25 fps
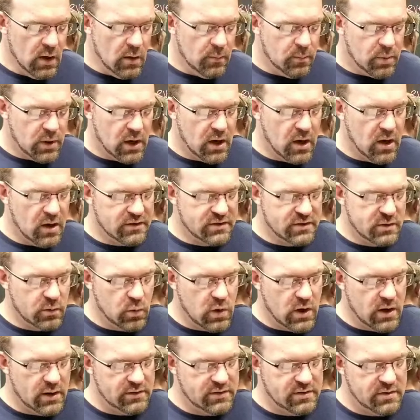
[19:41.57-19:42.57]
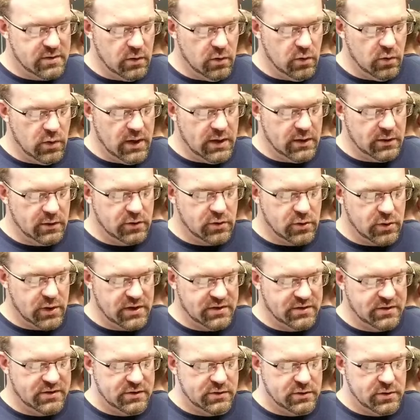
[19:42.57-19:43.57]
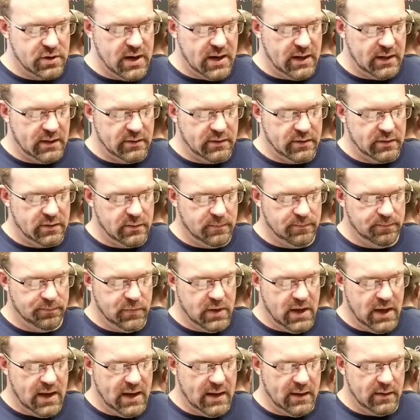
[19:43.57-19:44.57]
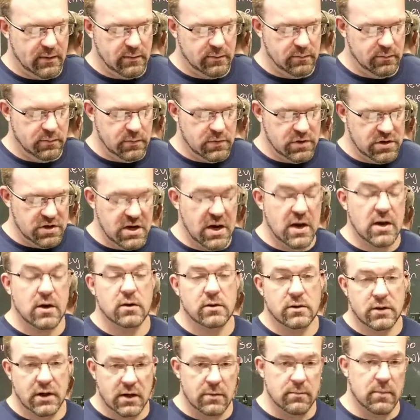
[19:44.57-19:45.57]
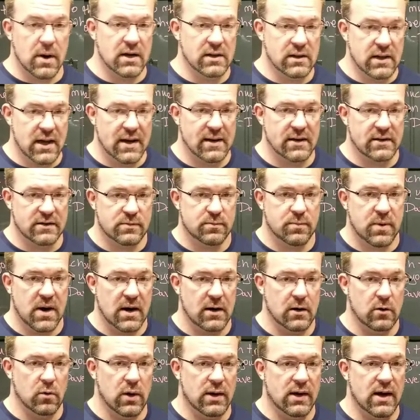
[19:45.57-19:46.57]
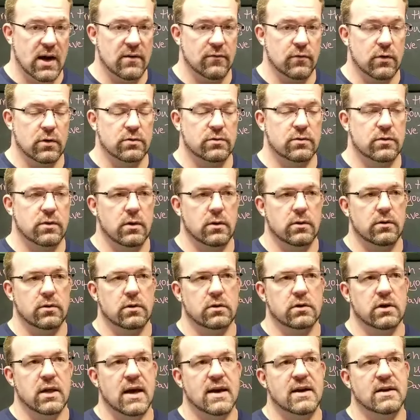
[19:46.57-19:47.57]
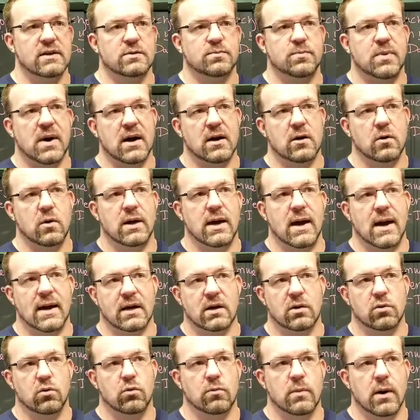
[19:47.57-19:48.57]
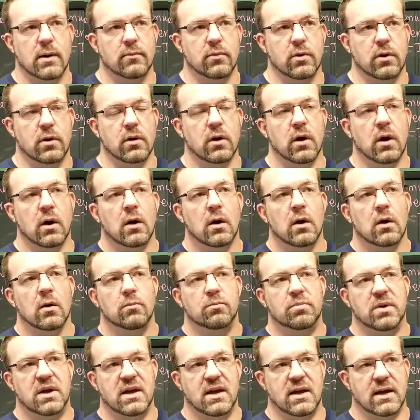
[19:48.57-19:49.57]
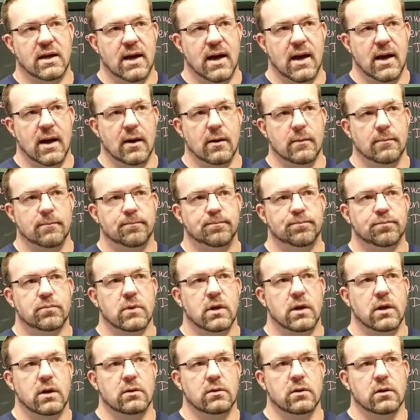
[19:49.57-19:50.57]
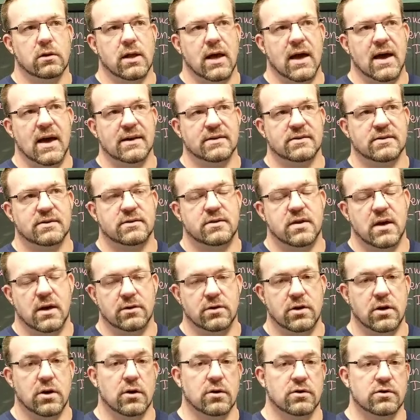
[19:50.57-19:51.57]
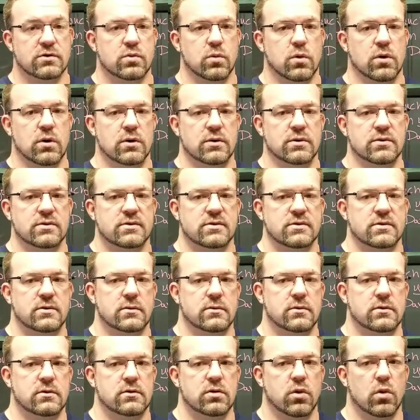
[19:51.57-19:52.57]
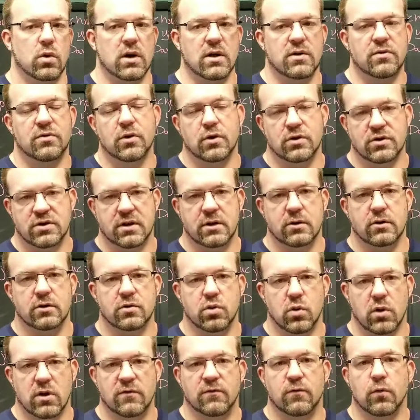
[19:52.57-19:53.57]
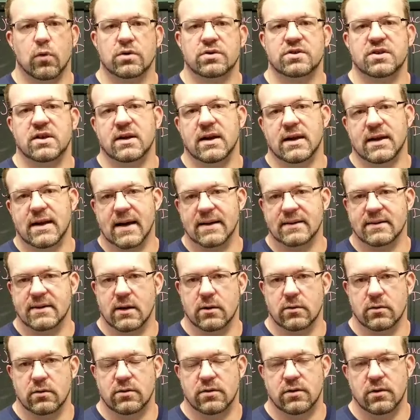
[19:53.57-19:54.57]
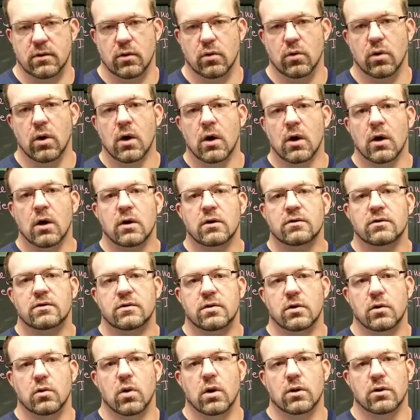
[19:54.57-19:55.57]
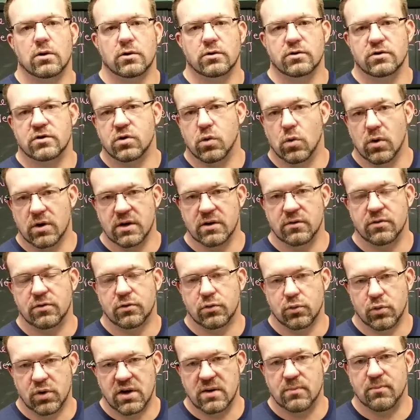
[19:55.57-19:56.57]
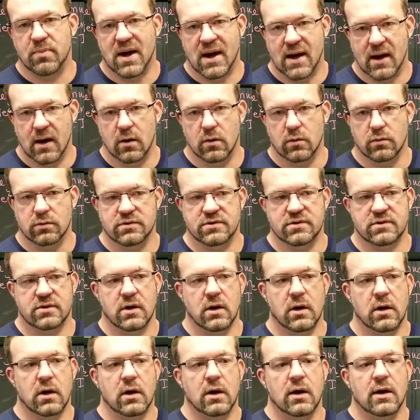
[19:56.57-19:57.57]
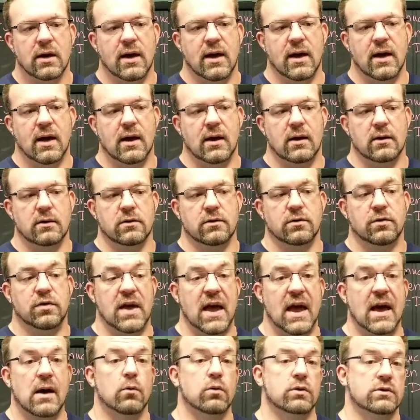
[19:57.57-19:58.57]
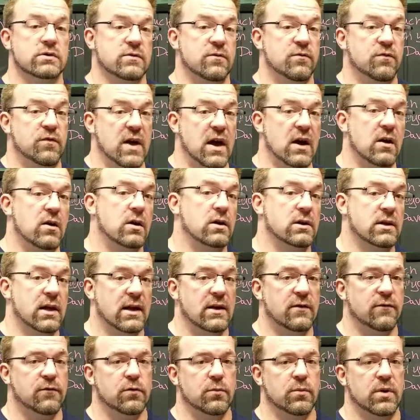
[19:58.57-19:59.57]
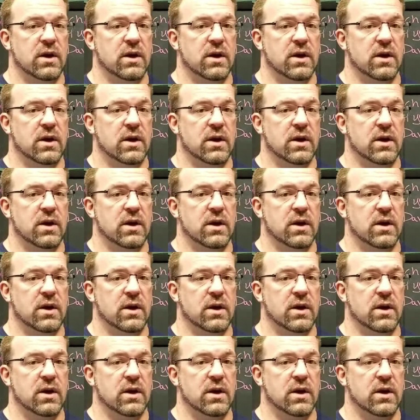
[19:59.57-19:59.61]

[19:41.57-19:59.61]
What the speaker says: But I also want to increase strength at nearly my lightest body weight ever. The lightest body weight I can remember being at in the last 10 years was 2013 or 2014. I got down to 223 pounds, and that was very light for